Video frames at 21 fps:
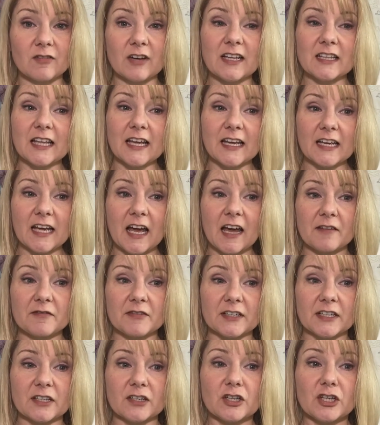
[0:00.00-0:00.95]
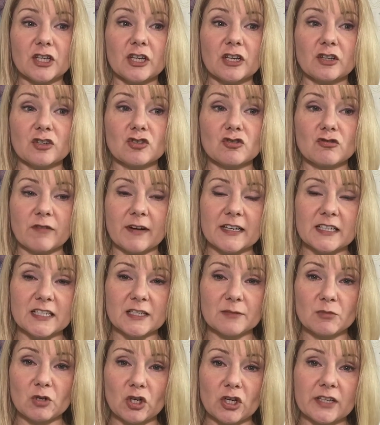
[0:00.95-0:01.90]
I like having
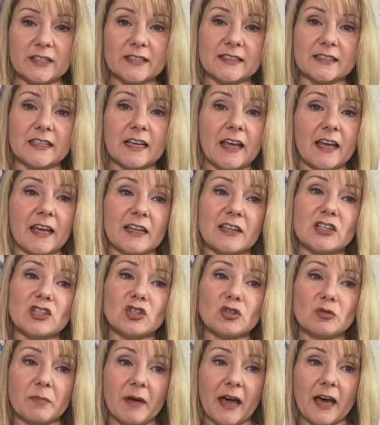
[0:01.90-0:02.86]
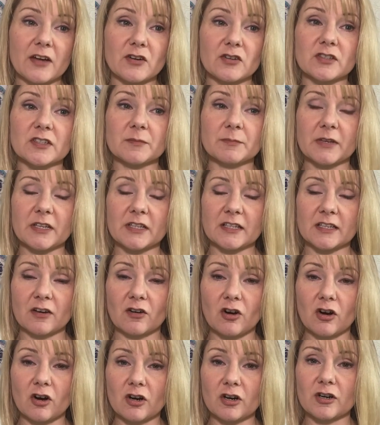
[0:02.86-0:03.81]
trendy books and new patterns, but
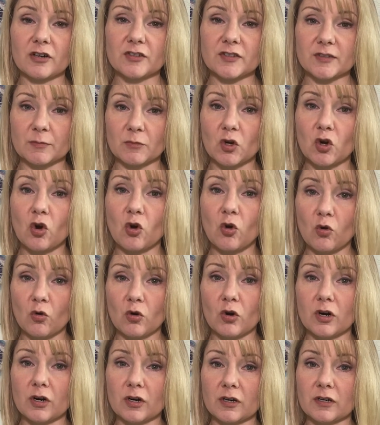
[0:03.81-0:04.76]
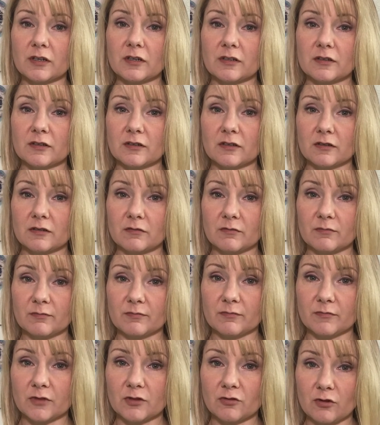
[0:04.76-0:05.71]
there are some core
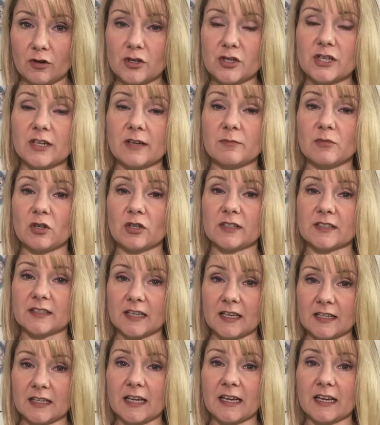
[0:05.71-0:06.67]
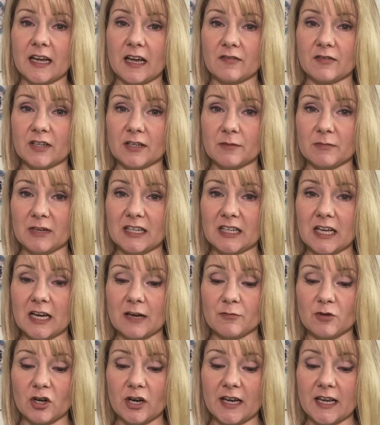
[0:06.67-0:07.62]
crochet books I like having in my
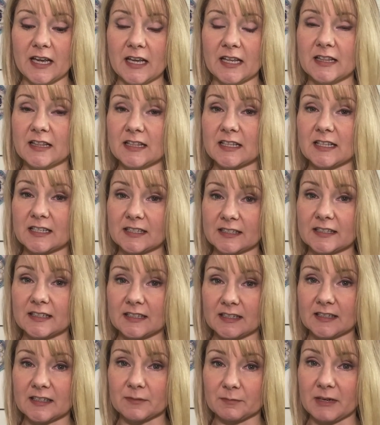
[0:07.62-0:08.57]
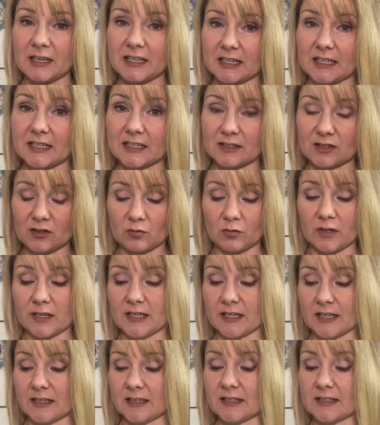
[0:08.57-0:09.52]
library, and this is my latest
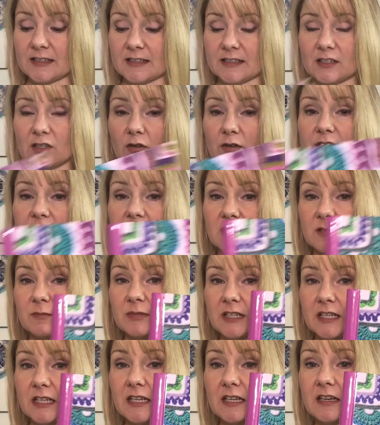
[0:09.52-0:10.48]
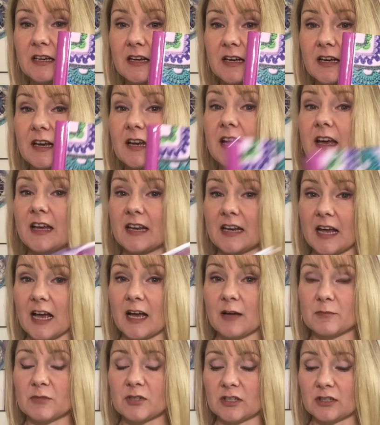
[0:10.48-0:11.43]
one, and this is going to be an
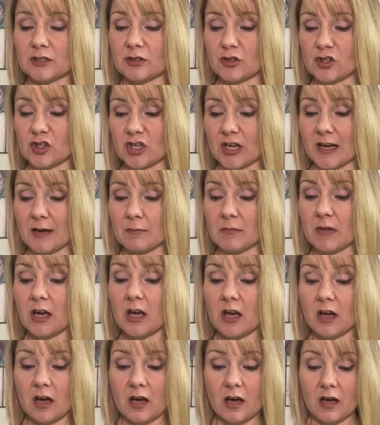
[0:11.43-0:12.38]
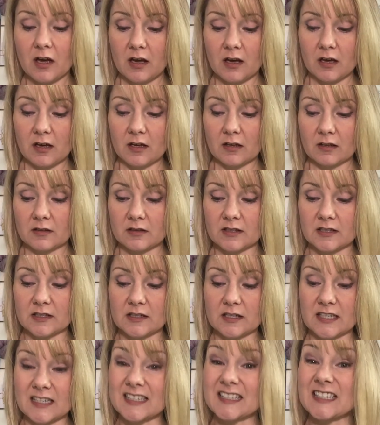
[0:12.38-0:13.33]
absolute gem
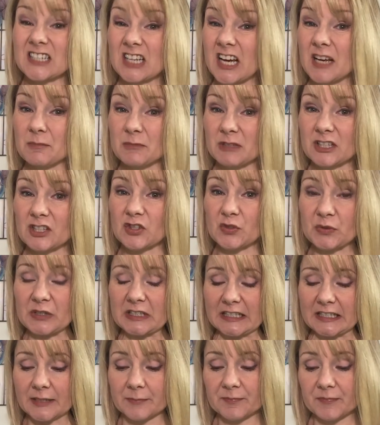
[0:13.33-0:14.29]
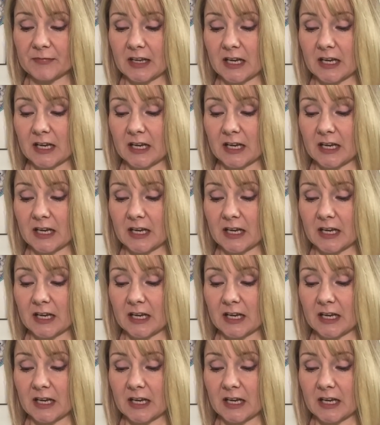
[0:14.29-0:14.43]
that is timeless, really.